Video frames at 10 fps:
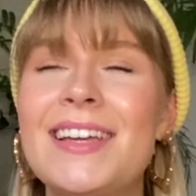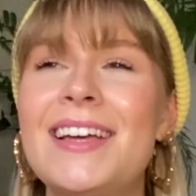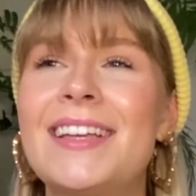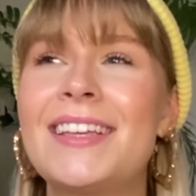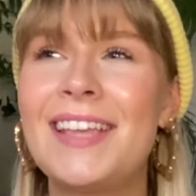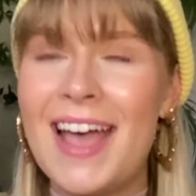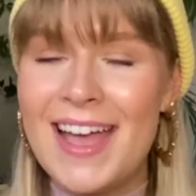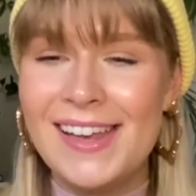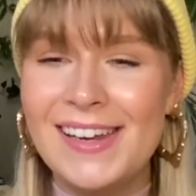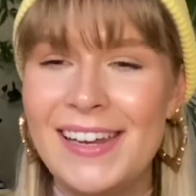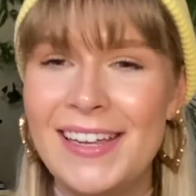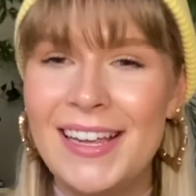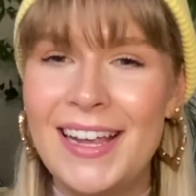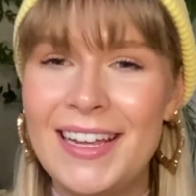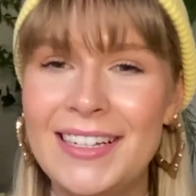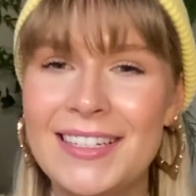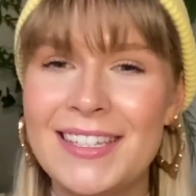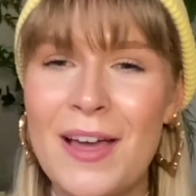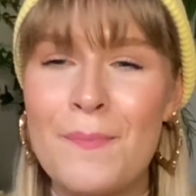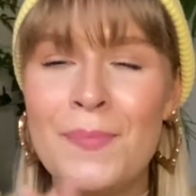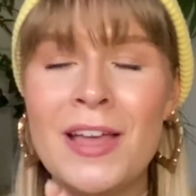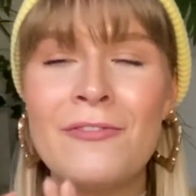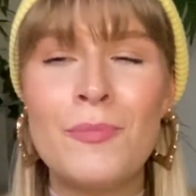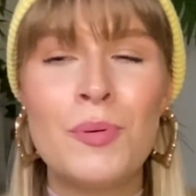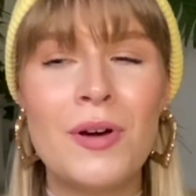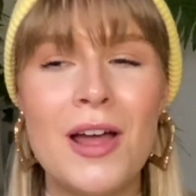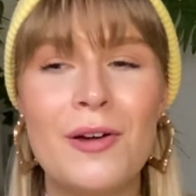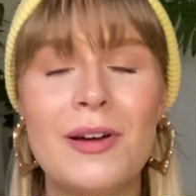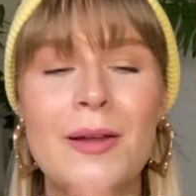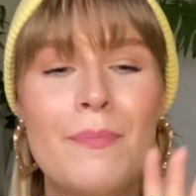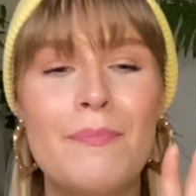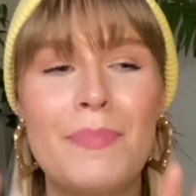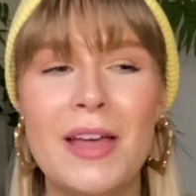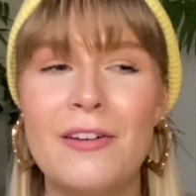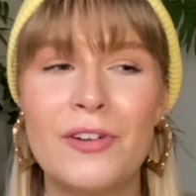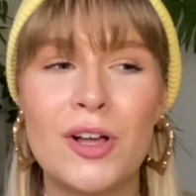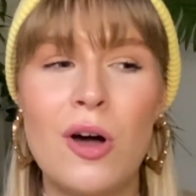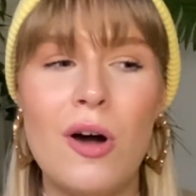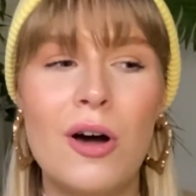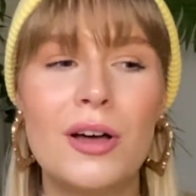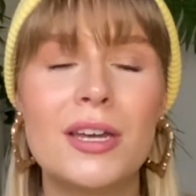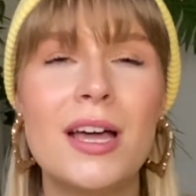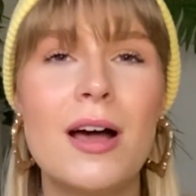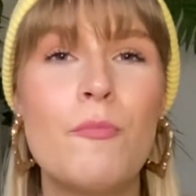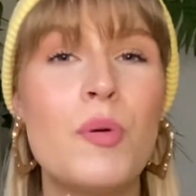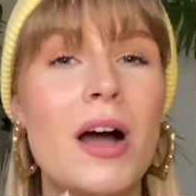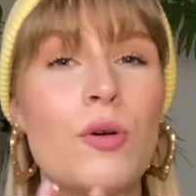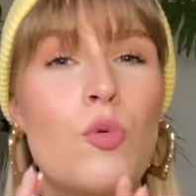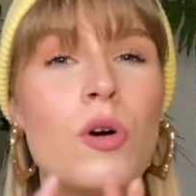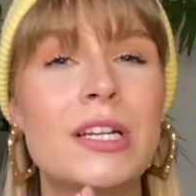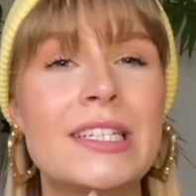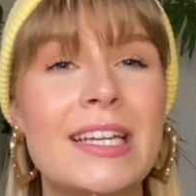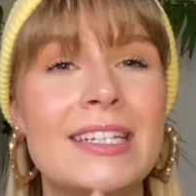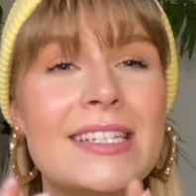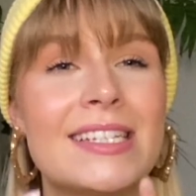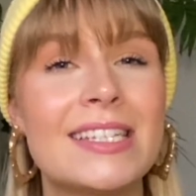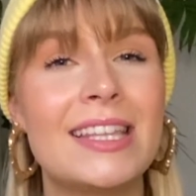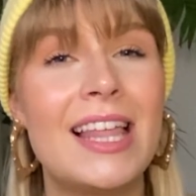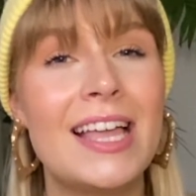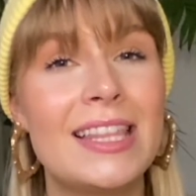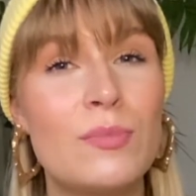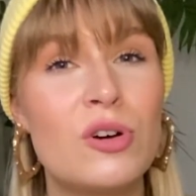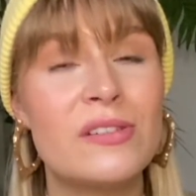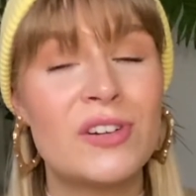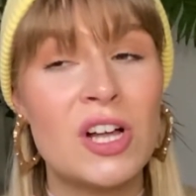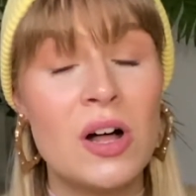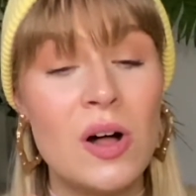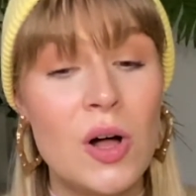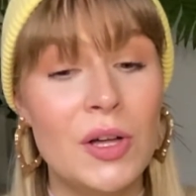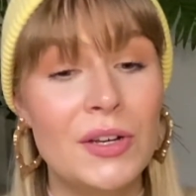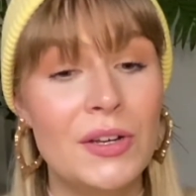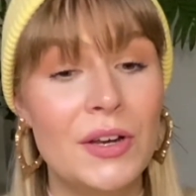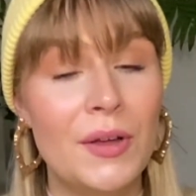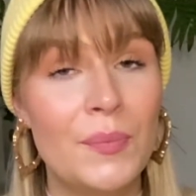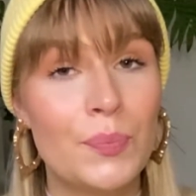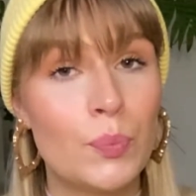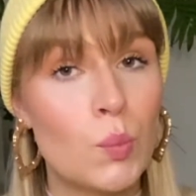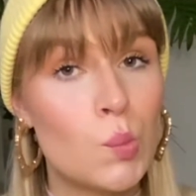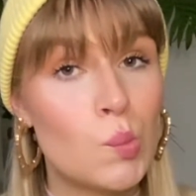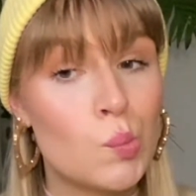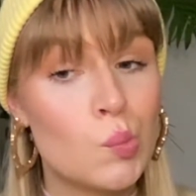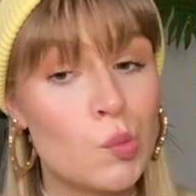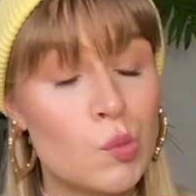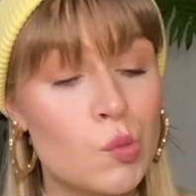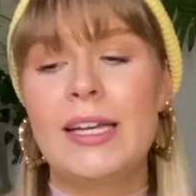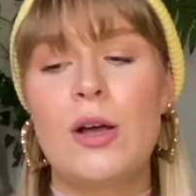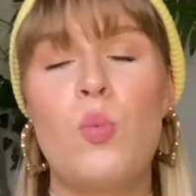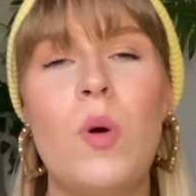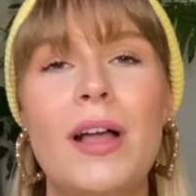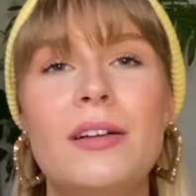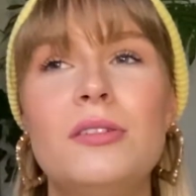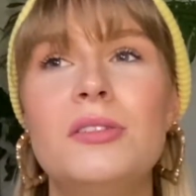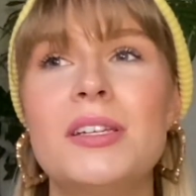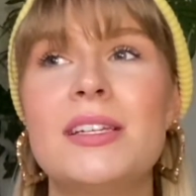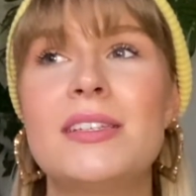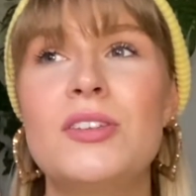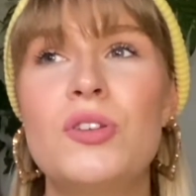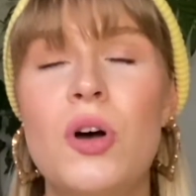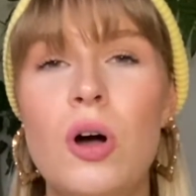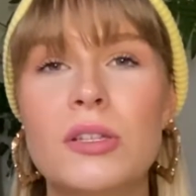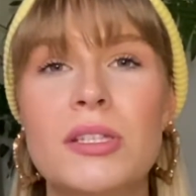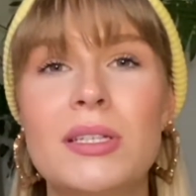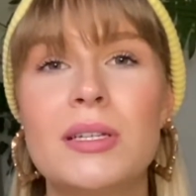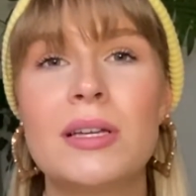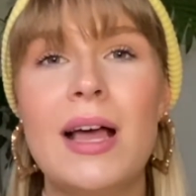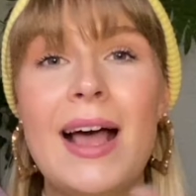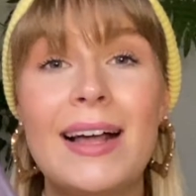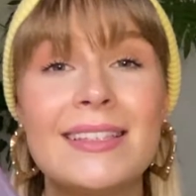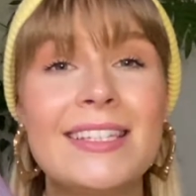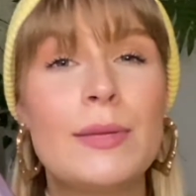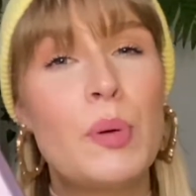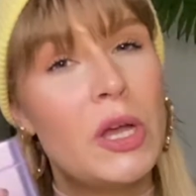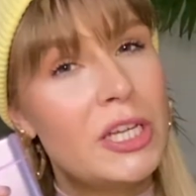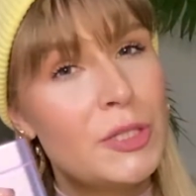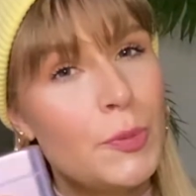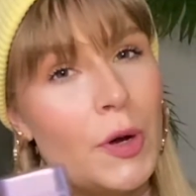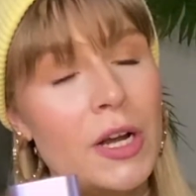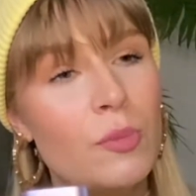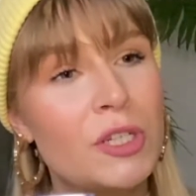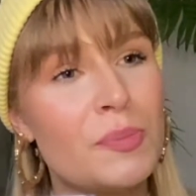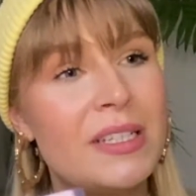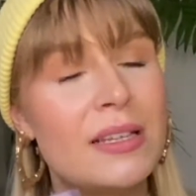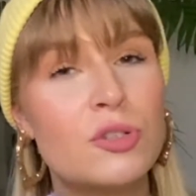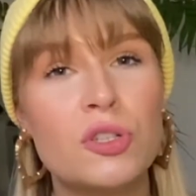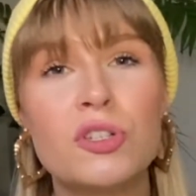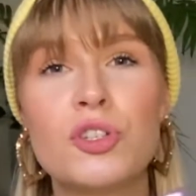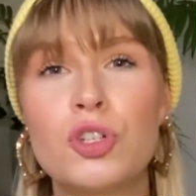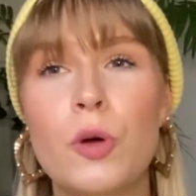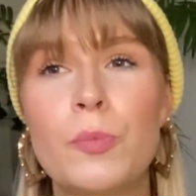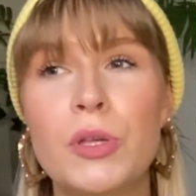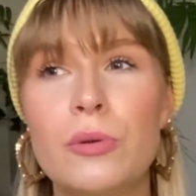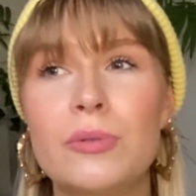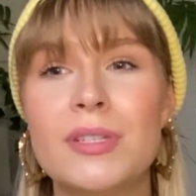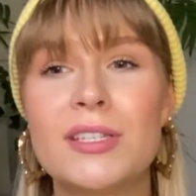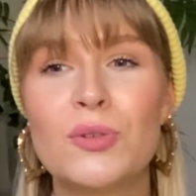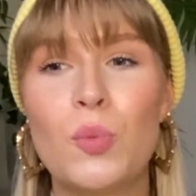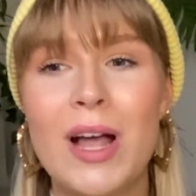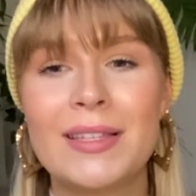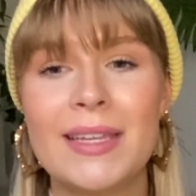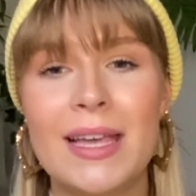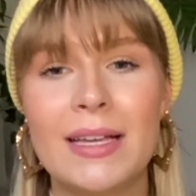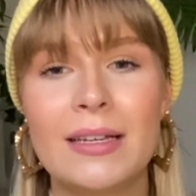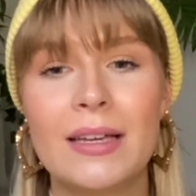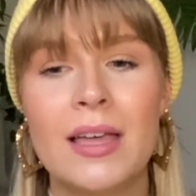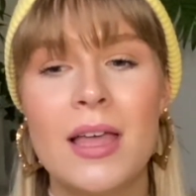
again, is a bit of a pro and a bit of a con, but I want to say it's slightly more of a con. So basically, Wild is not antiperspirant, which means it doesn't stop you sweating.